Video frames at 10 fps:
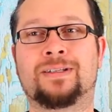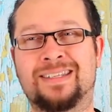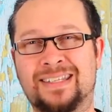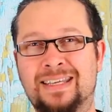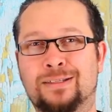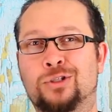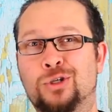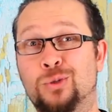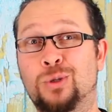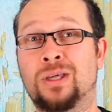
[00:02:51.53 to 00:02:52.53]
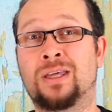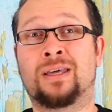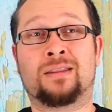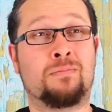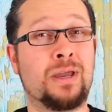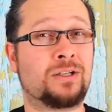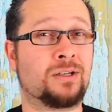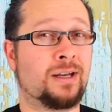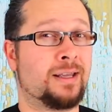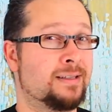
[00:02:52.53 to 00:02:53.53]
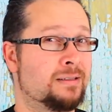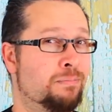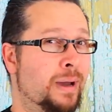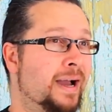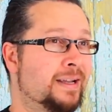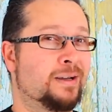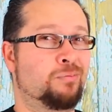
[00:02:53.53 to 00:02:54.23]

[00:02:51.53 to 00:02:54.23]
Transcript: And in season 2, the Major is back.